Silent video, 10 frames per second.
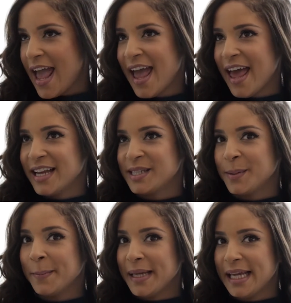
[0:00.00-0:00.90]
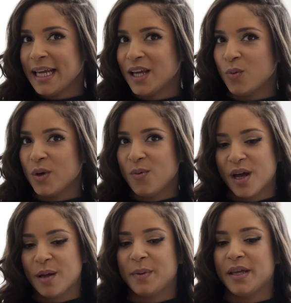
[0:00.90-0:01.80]
And to me, we
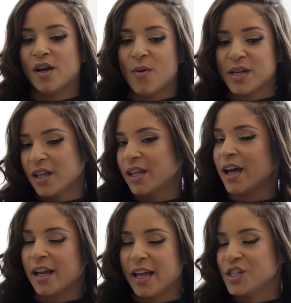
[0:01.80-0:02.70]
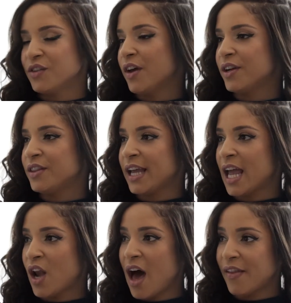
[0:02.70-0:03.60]
want to be always on the cutting edge of everything.
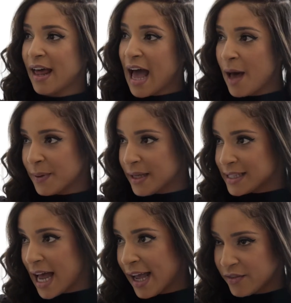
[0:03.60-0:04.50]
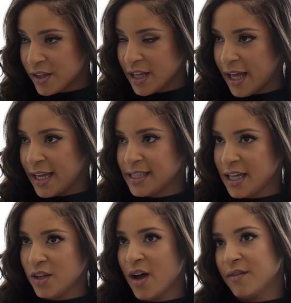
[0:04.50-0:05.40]
And how that happens, I feel is
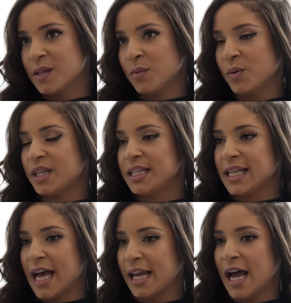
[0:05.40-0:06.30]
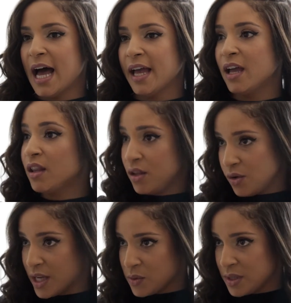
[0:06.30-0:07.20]
that you have someone with a design eye, you
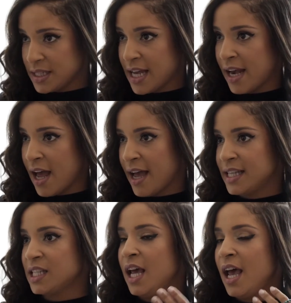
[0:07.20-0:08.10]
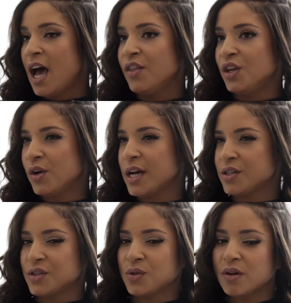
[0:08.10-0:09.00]
guys with design eyes, and then you guys
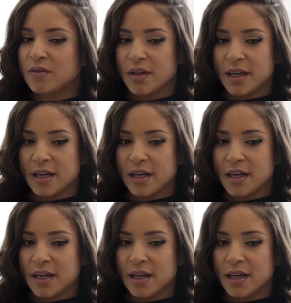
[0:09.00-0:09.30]
are sort of